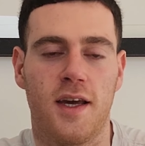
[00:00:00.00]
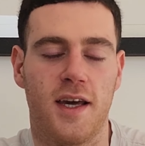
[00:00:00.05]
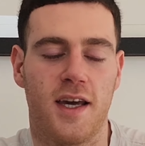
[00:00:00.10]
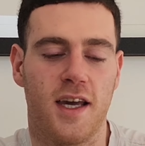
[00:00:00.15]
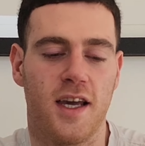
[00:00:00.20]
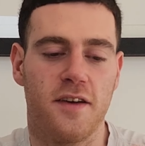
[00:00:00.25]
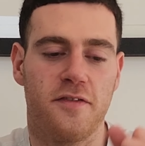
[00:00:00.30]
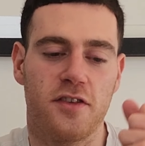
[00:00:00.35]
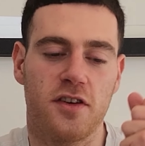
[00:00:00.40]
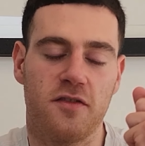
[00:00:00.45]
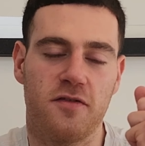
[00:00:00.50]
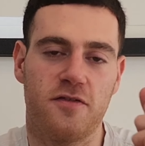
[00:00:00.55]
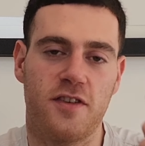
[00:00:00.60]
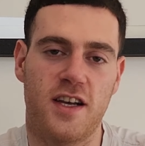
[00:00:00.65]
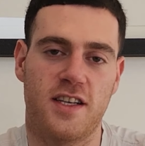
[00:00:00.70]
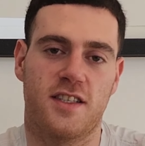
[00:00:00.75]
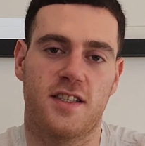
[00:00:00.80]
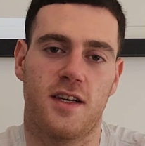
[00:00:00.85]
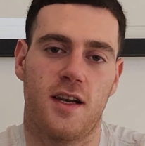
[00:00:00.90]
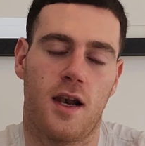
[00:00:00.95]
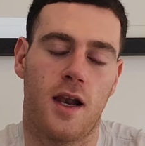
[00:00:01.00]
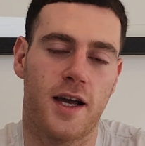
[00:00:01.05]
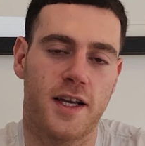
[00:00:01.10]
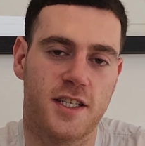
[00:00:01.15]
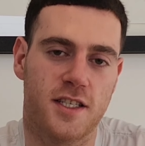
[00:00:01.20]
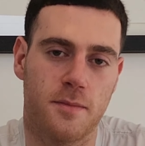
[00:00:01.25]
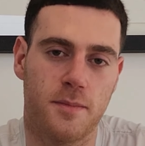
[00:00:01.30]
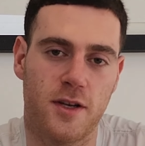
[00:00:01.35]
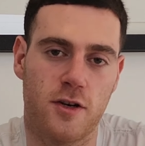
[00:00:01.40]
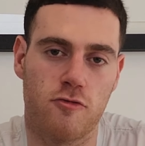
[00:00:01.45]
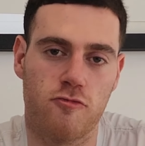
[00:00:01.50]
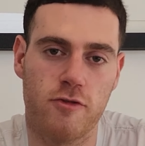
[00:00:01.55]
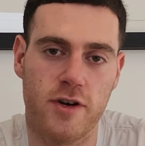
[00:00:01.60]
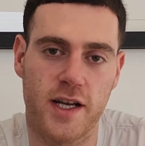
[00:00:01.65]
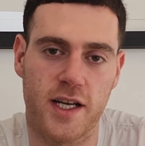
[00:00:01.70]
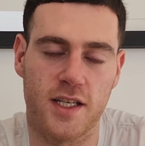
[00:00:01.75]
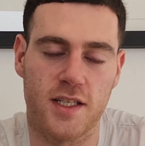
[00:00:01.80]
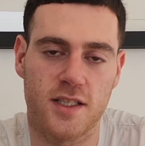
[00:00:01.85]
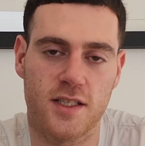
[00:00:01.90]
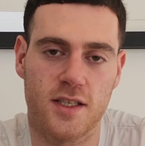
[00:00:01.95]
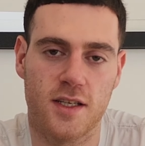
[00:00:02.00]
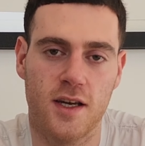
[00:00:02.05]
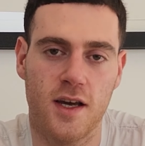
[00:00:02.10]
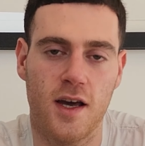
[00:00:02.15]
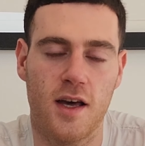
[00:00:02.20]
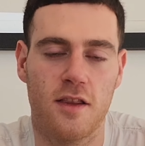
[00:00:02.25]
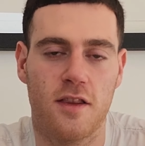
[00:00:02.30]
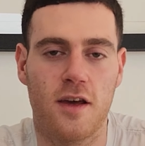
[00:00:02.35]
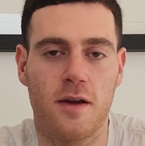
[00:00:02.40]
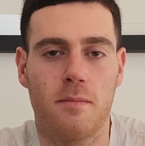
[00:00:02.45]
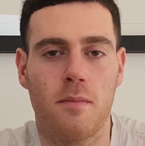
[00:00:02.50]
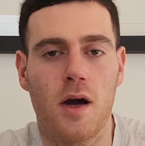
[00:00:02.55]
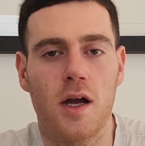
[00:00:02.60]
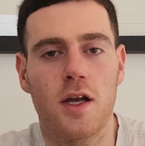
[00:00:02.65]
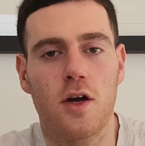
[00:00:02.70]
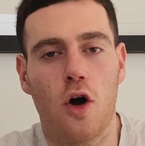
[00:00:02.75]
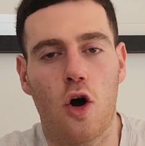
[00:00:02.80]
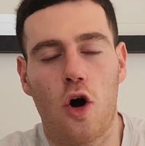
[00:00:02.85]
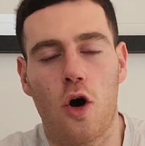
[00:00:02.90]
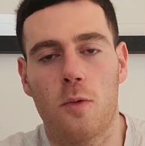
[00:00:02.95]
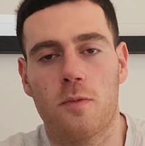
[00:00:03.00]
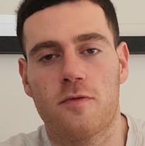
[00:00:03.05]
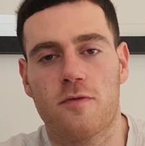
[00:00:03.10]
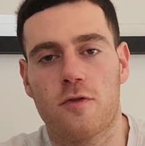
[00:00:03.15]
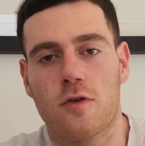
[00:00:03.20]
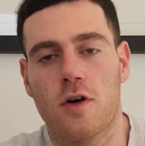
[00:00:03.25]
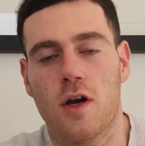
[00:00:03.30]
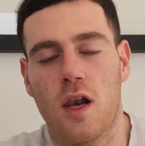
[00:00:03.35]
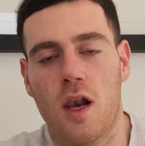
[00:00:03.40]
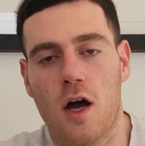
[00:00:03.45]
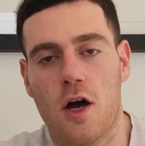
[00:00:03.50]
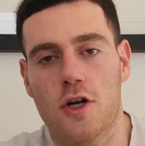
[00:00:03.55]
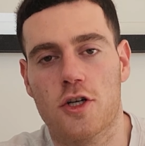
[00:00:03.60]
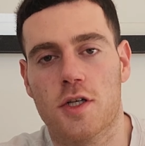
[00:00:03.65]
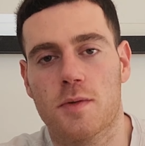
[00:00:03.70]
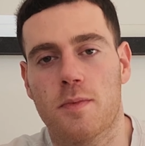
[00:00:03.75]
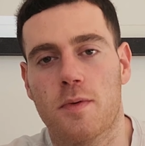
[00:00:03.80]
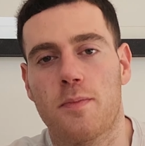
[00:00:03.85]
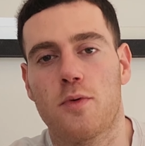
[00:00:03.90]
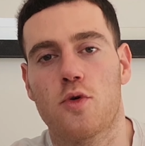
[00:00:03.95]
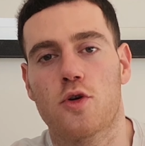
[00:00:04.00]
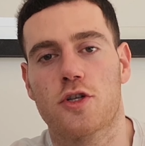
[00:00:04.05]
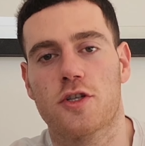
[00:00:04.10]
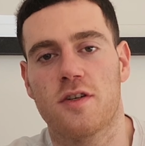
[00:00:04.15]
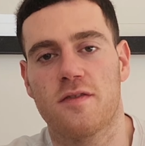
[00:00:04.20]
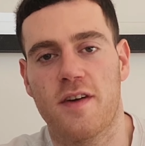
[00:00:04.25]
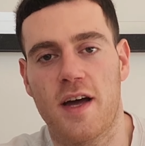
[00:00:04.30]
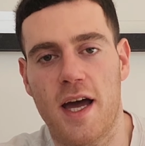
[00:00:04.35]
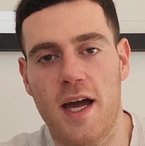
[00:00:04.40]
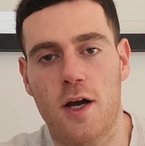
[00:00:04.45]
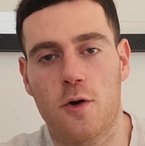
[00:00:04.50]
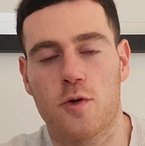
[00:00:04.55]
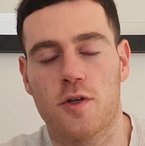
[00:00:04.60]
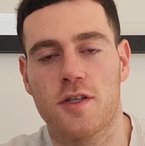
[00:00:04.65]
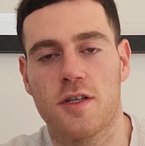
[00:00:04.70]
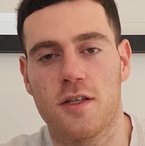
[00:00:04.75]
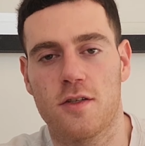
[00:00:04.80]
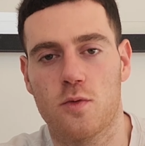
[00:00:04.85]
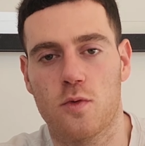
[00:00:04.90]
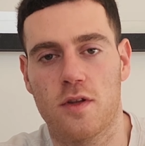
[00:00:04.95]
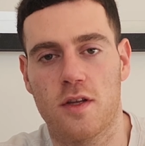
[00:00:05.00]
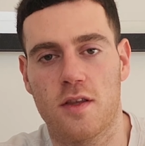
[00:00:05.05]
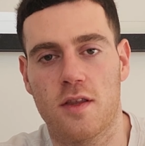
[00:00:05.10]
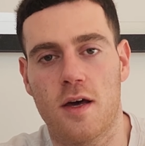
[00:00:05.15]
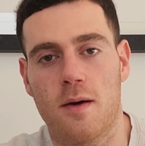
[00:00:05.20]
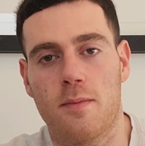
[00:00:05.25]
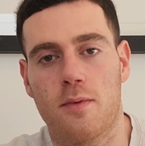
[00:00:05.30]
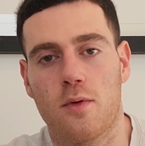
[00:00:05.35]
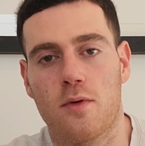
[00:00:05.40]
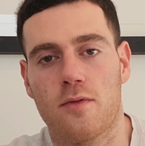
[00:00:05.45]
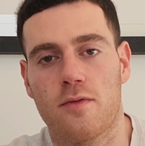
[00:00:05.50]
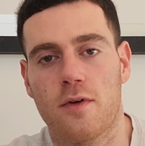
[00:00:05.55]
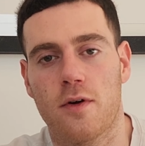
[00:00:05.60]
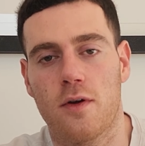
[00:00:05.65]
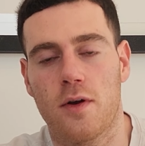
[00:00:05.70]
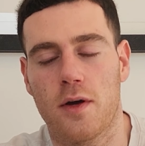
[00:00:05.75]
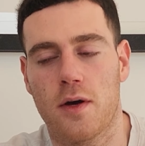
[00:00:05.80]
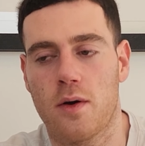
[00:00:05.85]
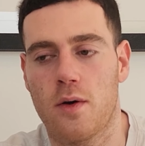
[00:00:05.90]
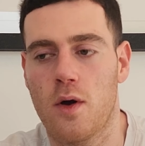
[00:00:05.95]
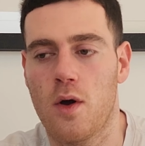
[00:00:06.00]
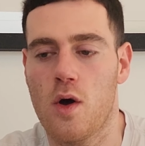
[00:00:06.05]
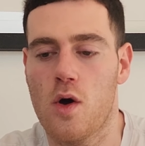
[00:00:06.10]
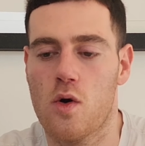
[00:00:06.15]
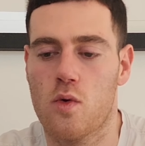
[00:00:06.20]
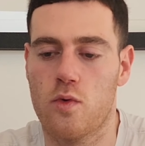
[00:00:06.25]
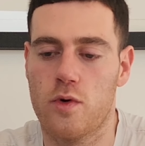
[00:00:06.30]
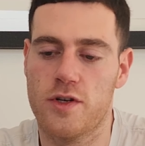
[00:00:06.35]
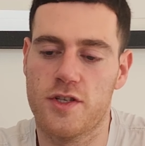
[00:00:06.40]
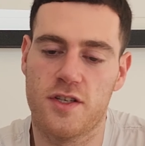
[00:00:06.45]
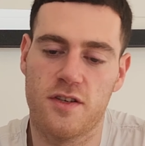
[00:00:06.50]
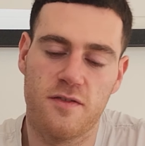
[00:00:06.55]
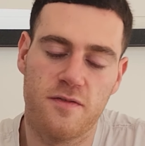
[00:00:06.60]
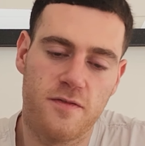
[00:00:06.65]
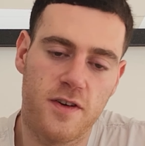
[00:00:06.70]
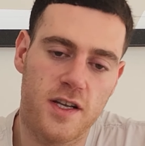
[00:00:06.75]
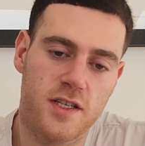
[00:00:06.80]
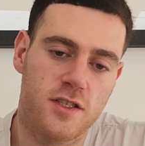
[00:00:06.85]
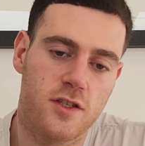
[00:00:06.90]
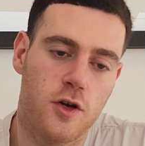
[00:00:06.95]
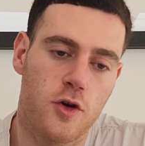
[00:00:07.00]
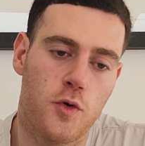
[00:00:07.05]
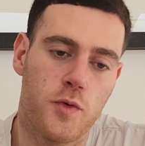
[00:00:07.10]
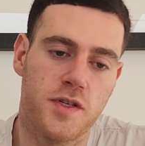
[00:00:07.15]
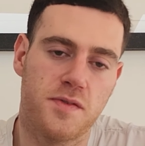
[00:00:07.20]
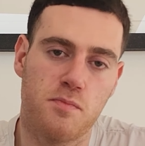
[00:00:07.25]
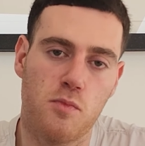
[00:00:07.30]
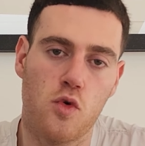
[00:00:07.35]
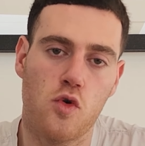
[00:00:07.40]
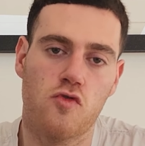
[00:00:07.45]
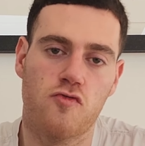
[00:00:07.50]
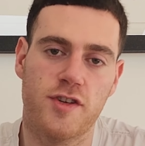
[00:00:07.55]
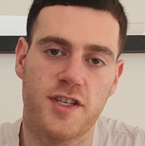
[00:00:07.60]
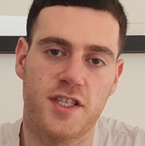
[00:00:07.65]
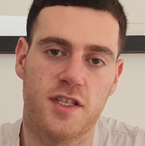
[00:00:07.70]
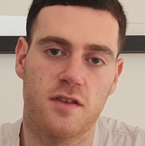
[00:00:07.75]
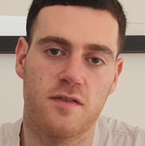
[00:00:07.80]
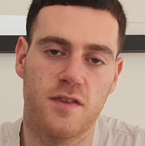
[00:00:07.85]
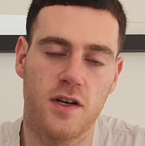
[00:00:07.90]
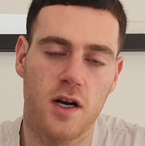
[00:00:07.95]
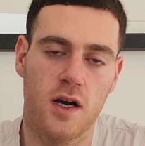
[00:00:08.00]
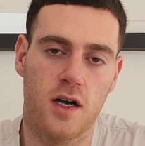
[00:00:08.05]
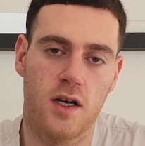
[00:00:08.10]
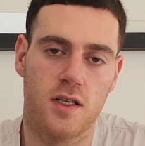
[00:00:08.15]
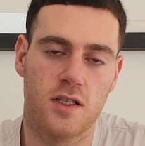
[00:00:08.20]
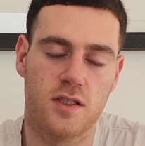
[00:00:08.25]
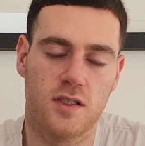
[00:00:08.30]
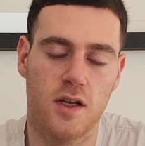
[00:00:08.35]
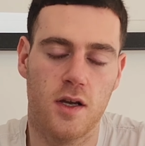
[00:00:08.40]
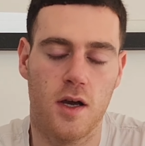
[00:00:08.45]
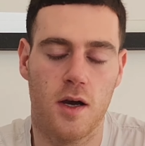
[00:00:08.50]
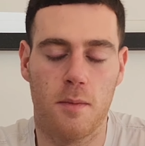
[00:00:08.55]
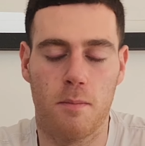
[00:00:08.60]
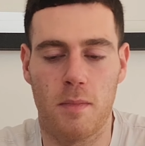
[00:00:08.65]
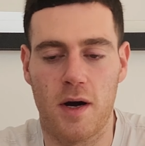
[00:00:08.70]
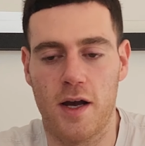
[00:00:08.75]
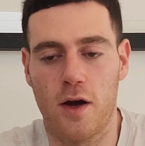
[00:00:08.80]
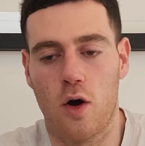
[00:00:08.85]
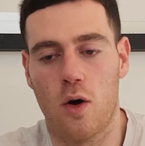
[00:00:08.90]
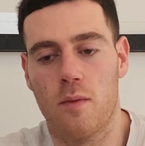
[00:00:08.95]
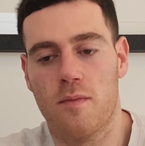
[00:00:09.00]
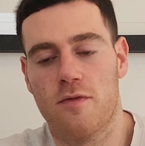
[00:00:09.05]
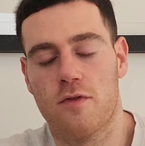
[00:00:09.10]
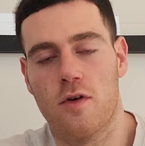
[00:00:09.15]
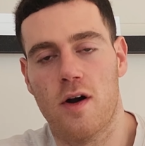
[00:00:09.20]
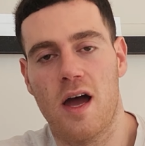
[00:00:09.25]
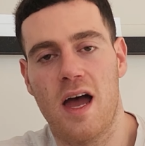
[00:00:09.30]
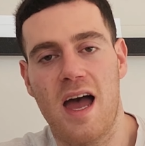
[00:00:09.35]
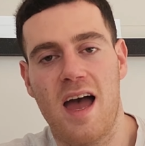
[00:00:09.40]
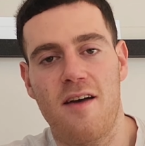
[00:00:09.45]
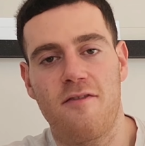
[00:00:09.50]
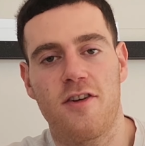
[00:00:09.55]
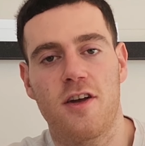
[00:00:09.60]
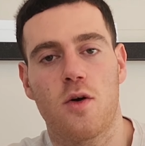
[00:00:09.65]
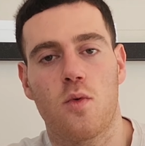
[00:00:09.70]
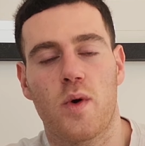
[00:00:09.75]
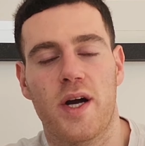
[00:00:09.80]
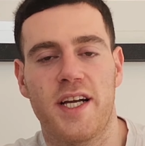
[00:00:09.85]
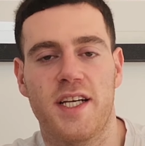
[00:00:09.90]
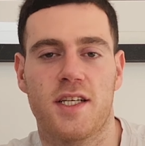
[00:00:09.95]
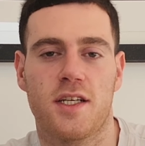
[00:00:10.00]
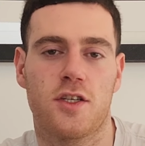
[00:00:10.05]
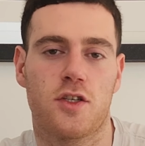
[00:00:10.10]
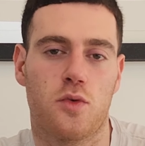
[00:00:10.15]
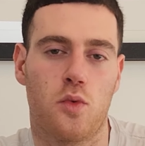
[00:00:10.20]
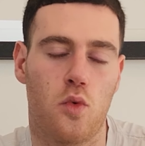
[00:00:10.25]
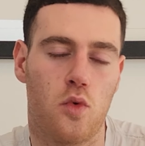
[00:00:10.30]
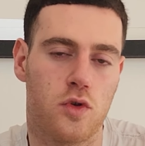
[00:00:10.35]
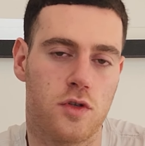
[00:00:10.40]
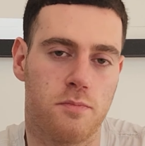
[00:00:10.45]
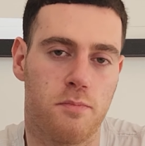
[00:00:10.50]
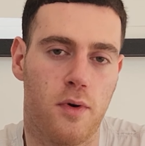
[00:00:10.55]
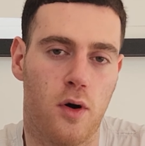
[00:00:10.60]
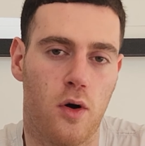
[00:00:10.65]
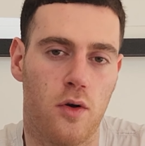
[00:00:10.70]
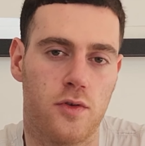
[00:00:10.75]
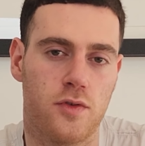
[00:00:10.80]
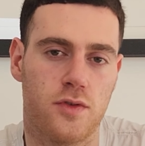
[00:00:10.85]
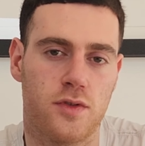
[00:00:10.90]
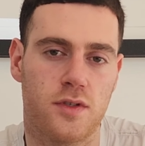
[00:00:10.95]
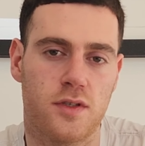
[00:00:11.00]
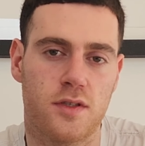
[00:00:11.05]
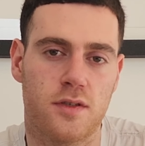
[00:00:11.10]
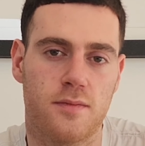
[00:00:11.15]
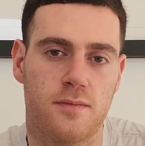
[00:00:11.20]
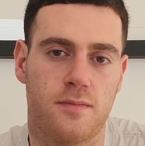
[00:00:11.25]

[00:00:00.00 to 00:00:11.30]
If an investor likes a bit of risk, they might opt for a larger proportion of equities within their portfolio, whereas an investor who is more risk averse might opt for a heavier weighting towards bonds.